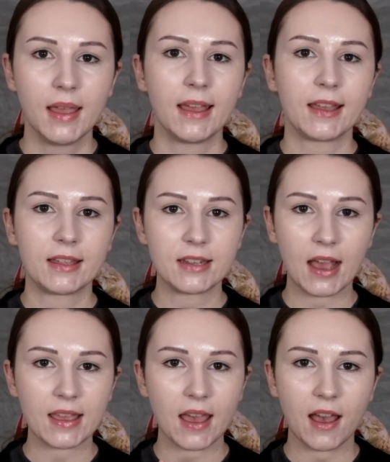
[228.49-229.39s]
And
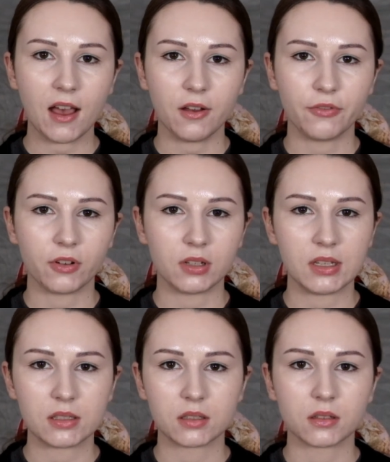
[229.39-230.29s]
I have a
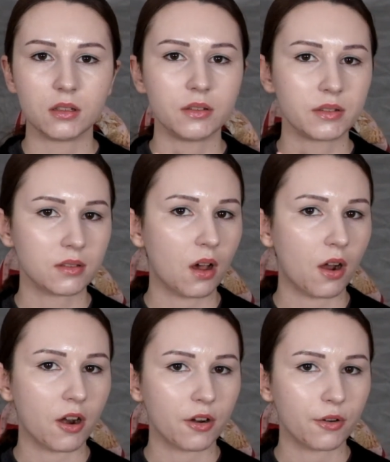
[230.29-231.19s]
little
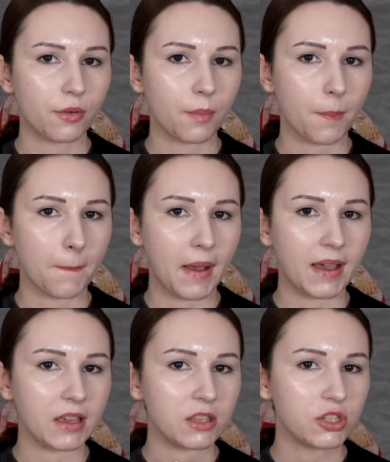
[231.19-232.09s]
scar on
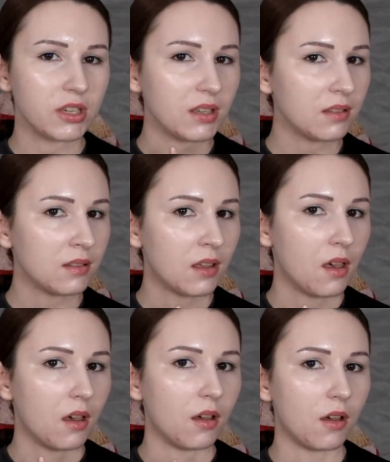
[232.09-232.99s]
my chin
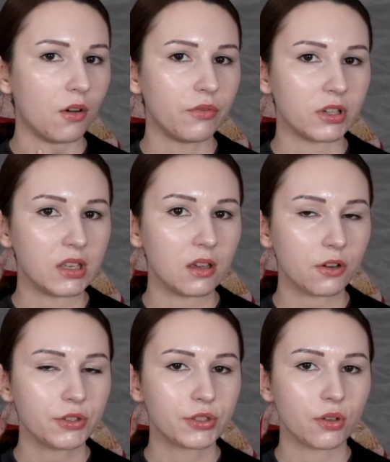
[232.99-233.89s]
over
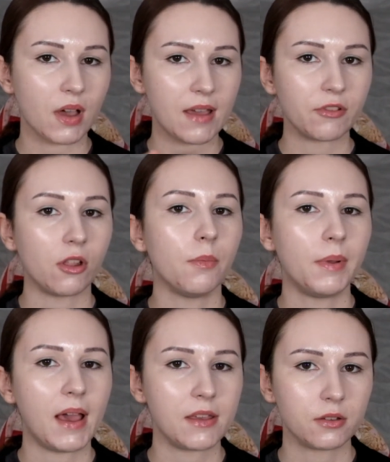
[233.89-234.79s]
here, so I will
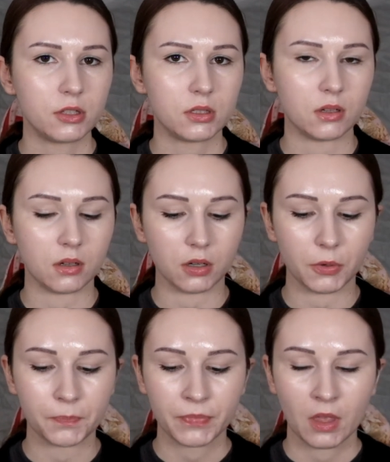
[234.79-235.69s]
apply on
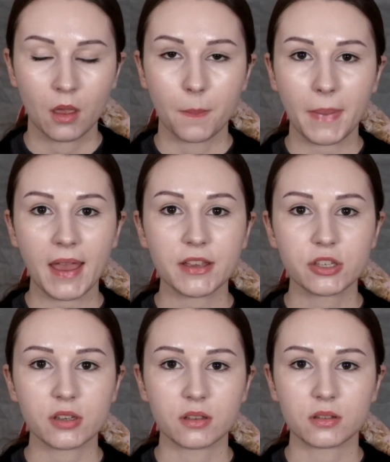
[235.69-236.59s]
the
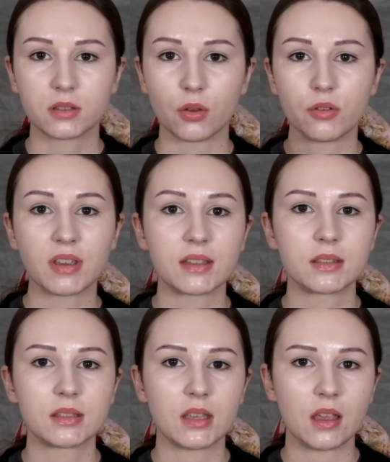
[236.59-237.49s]
patch so you can
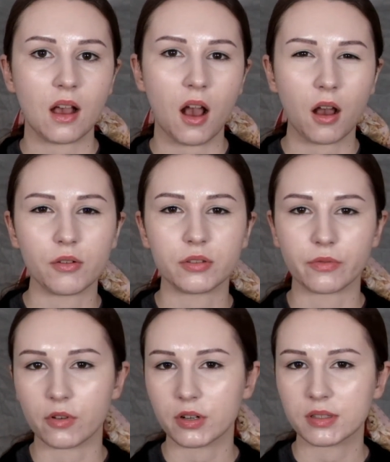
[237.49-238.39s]
see how it
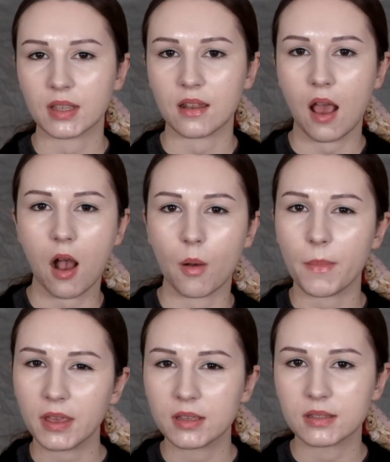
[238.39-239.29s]
works and how
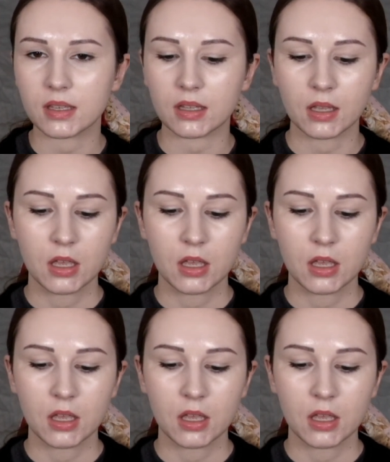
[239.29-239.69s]
big is it.